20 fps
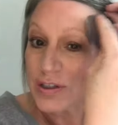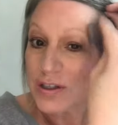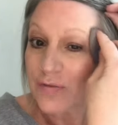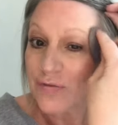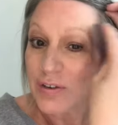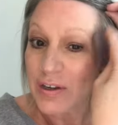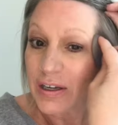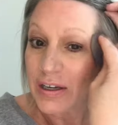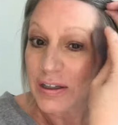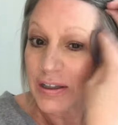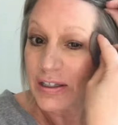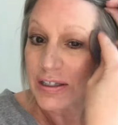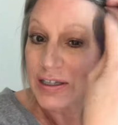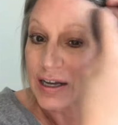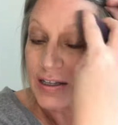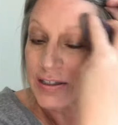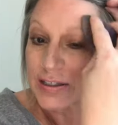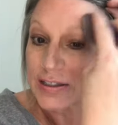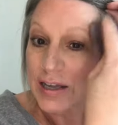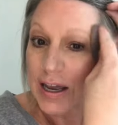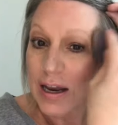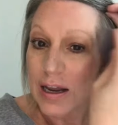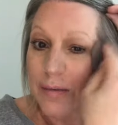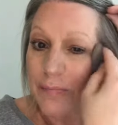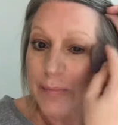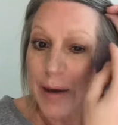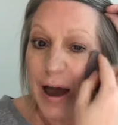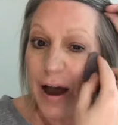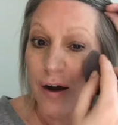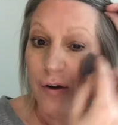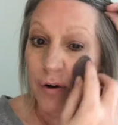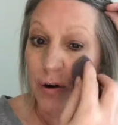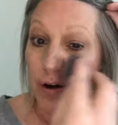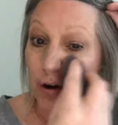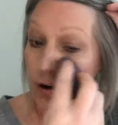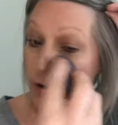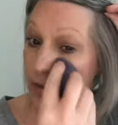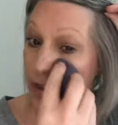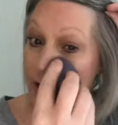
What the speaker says: the vanilla dust setting powder,